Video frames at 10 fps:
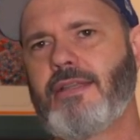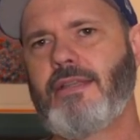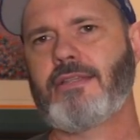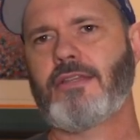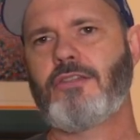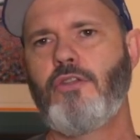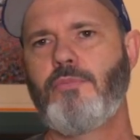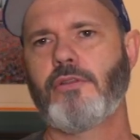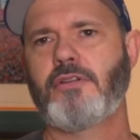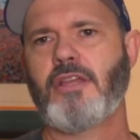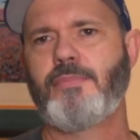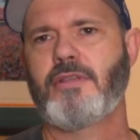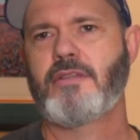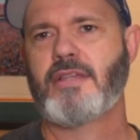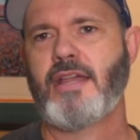It's a tubular type of
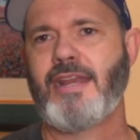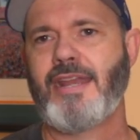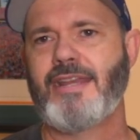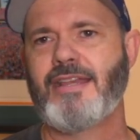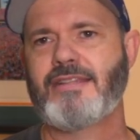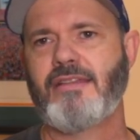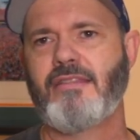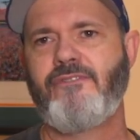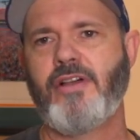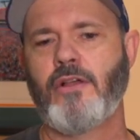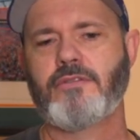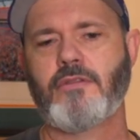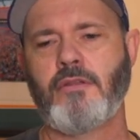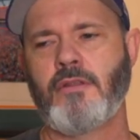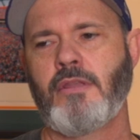design, and it does have the felt,
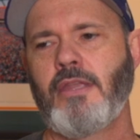so